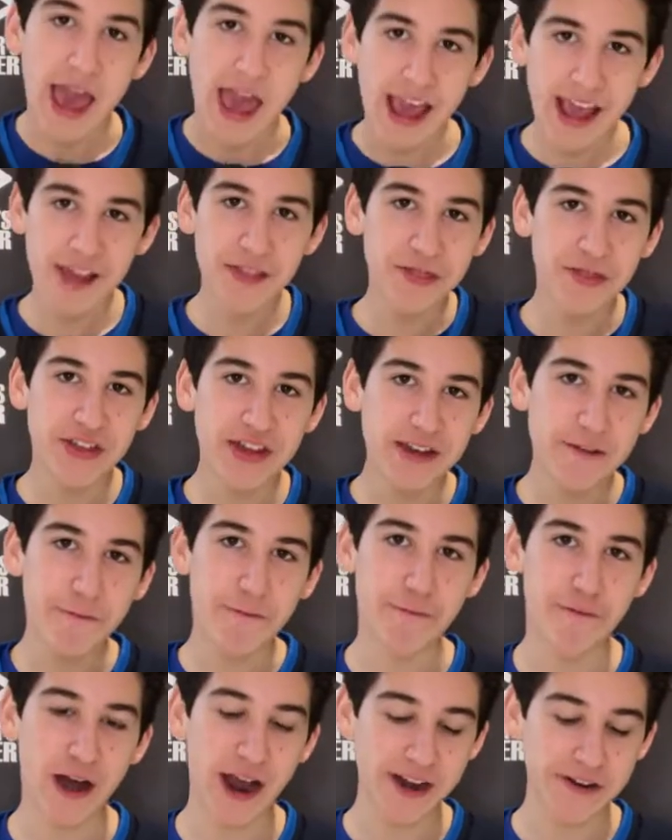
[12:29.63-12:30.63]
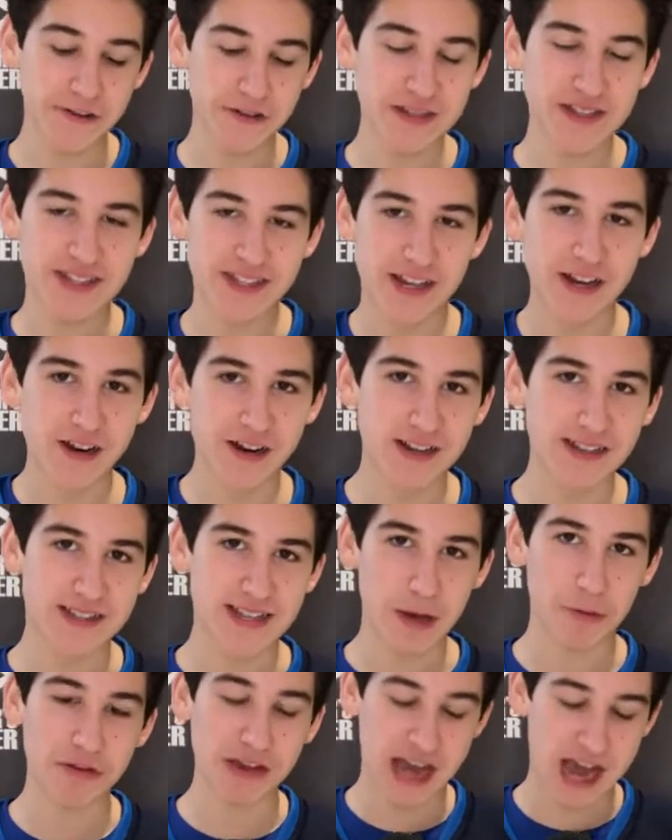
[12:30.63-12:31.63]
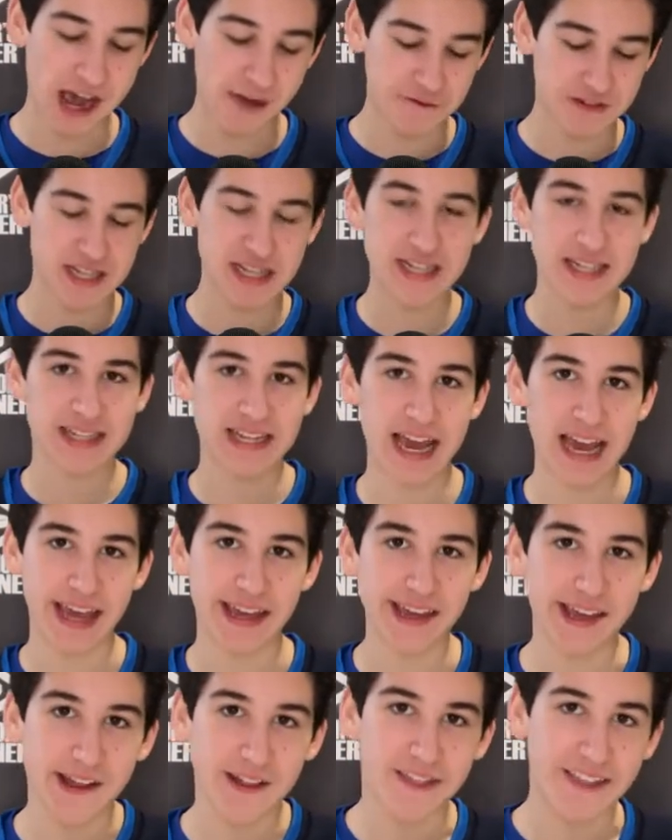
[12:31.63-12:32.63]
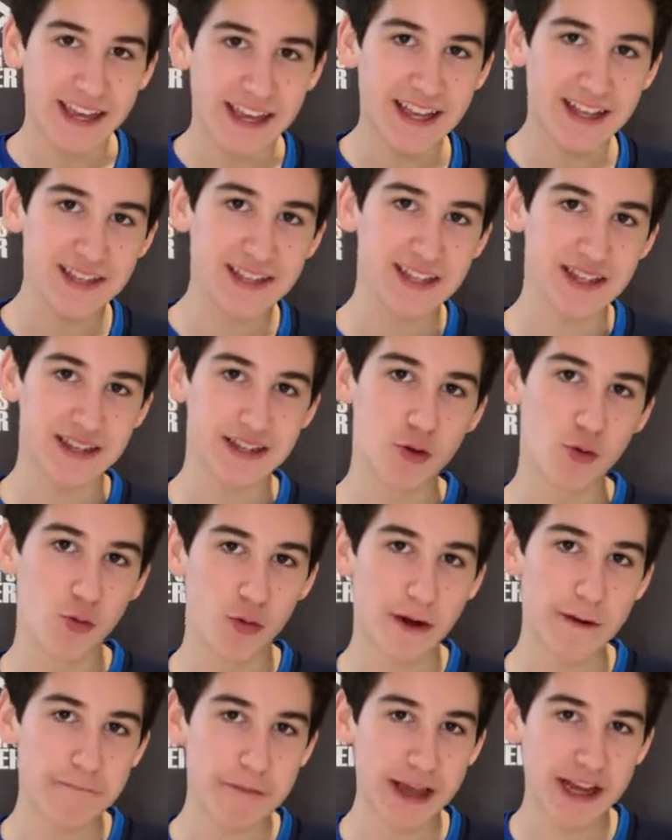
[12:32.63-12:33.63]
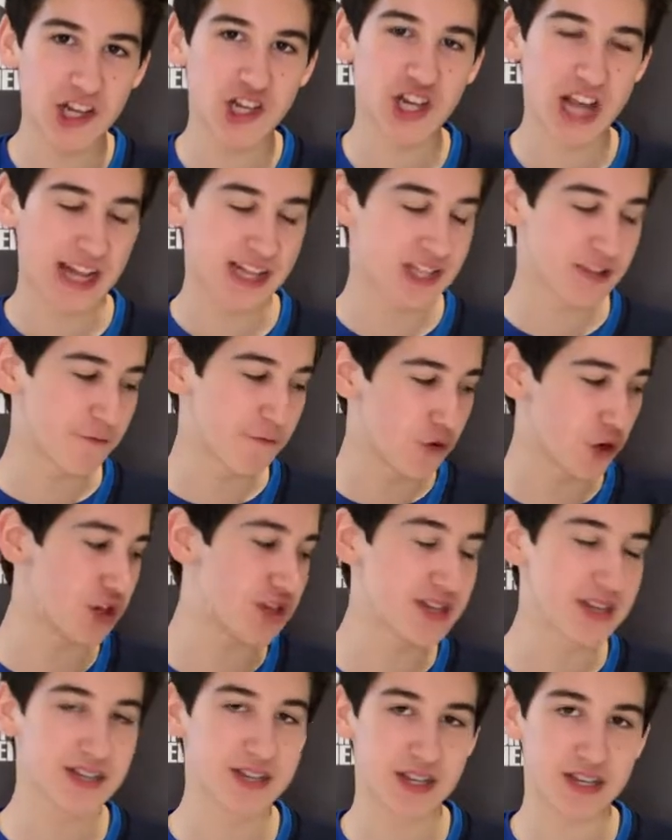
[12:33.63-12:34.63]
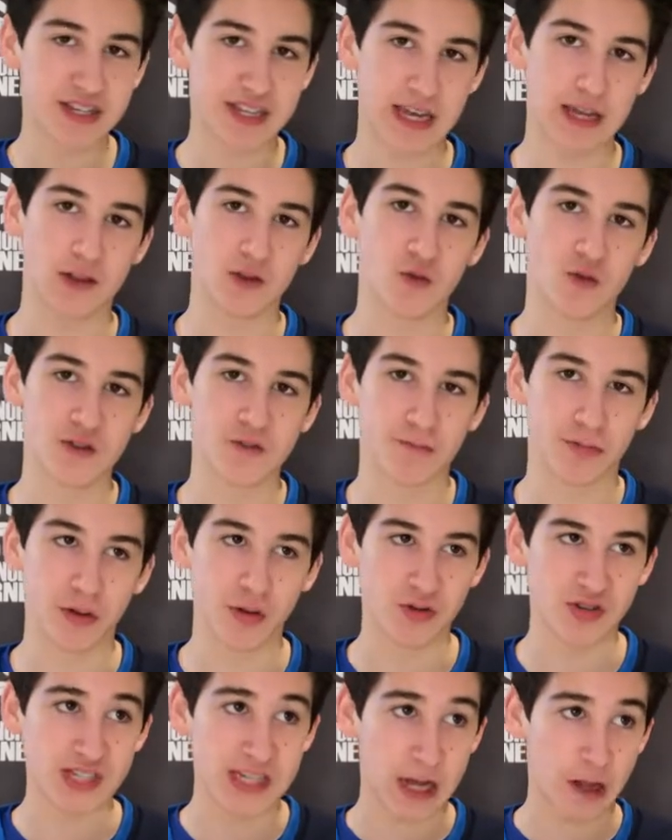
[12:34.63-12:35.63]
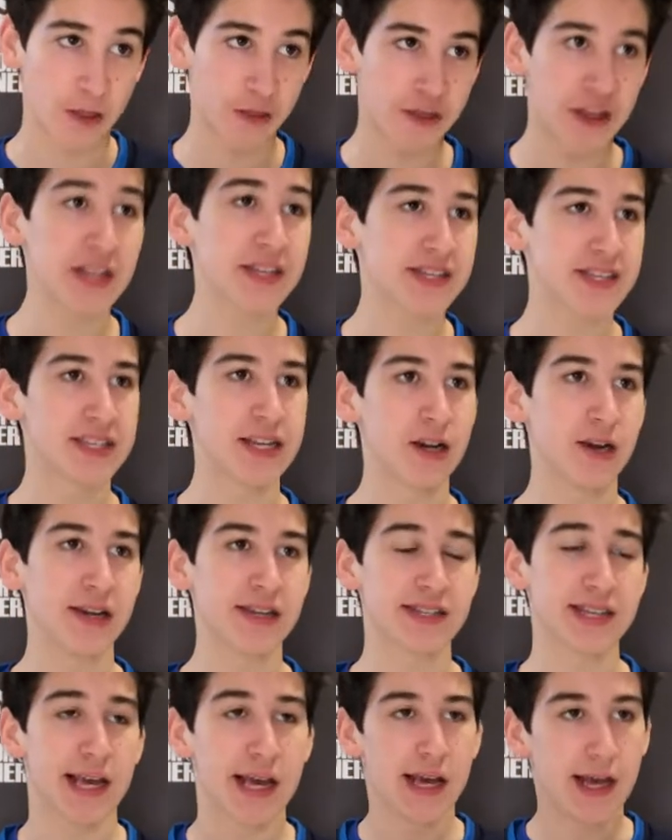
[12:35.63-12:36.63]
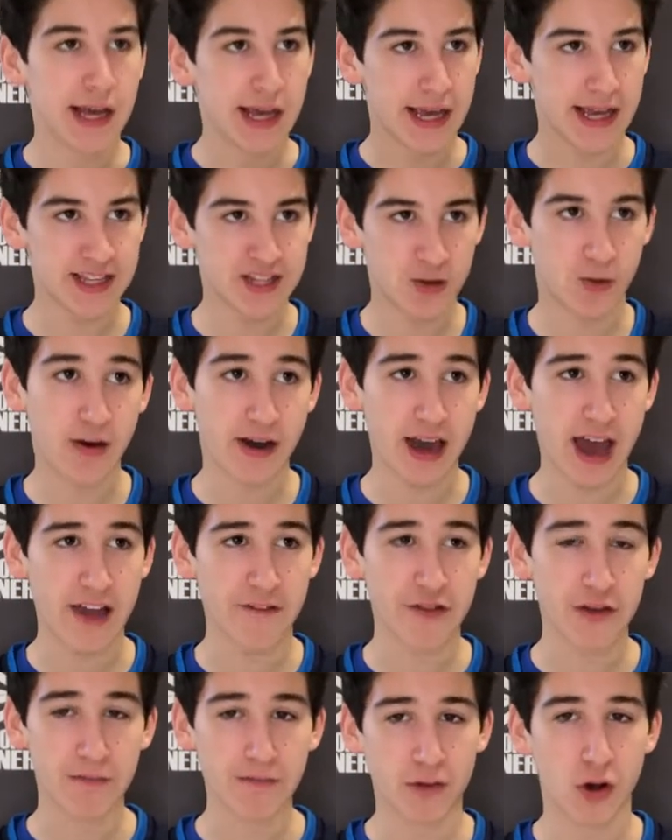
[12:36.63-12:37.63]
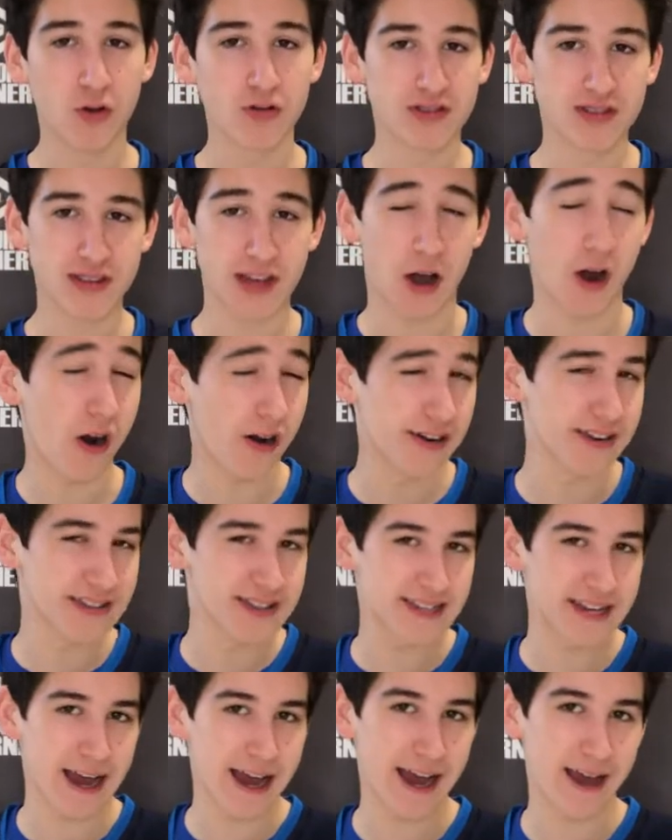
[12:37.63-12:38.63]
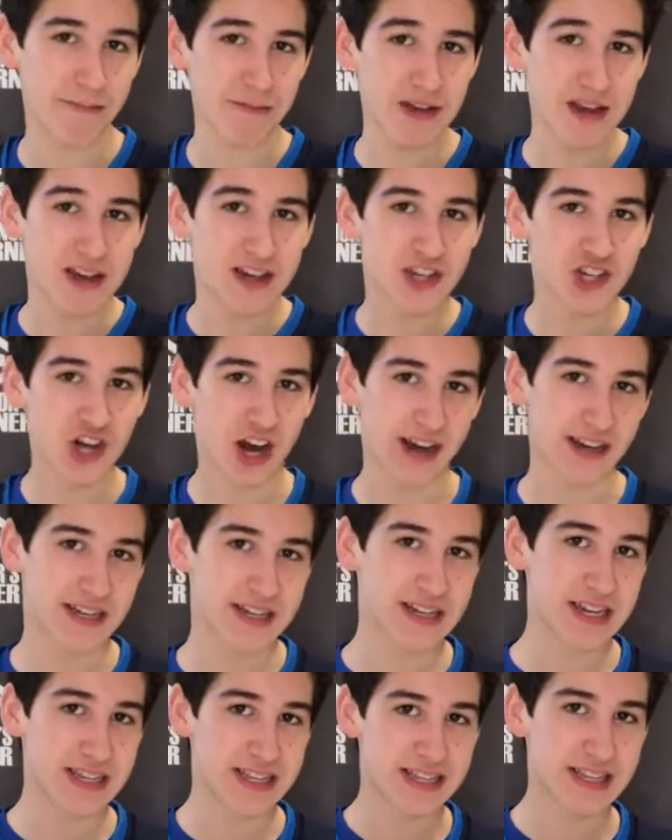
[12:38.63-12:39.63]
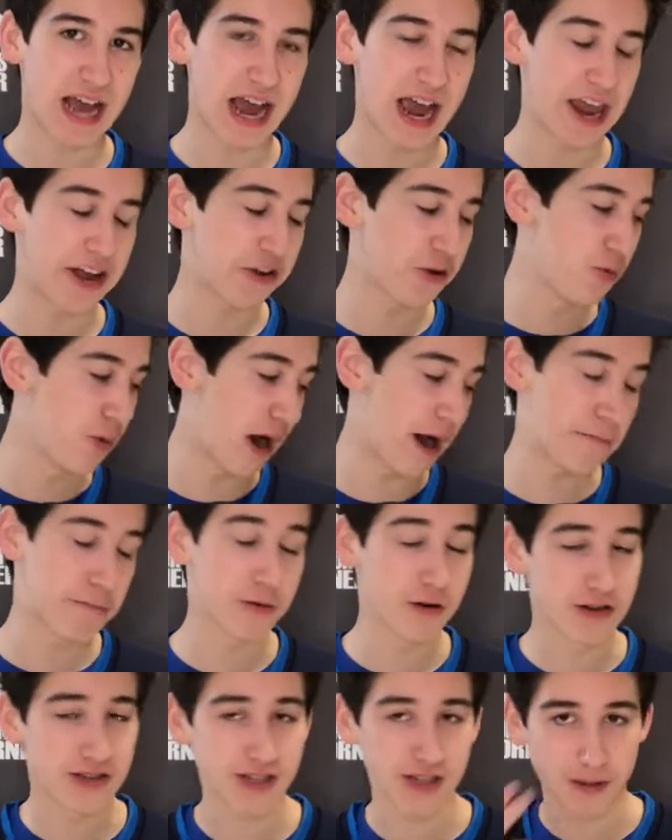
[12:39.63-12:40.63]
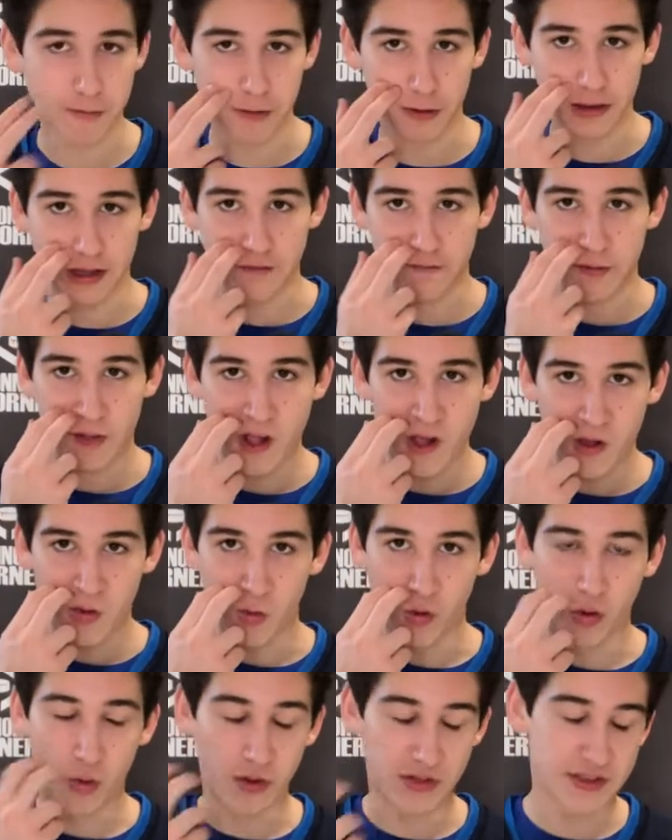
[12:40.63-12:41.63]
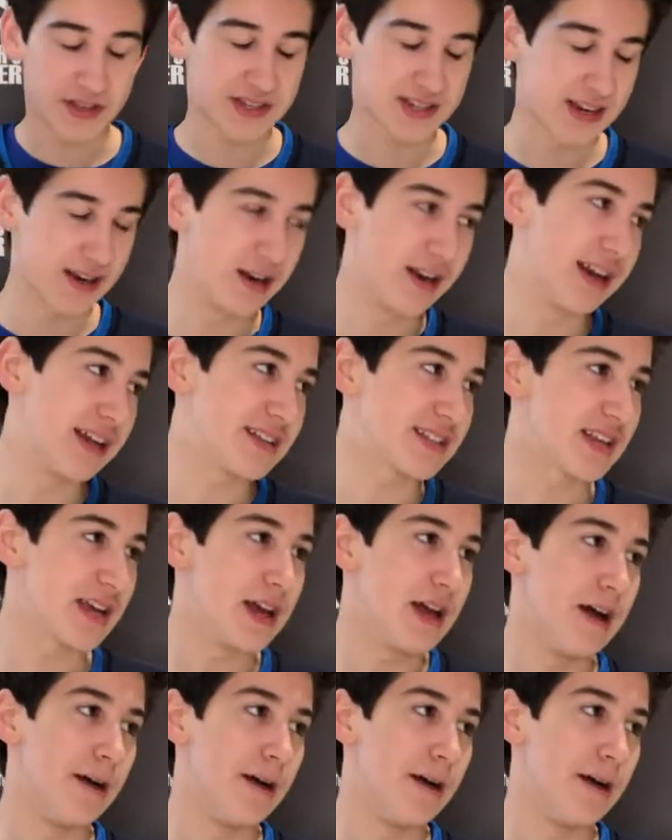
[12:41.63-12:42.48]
And the final series that we have today is the Winnipeg Jets versus the St. Louis Blues. Now, this series is the one I have the hardest time trying to decide who I personally believe will win the series.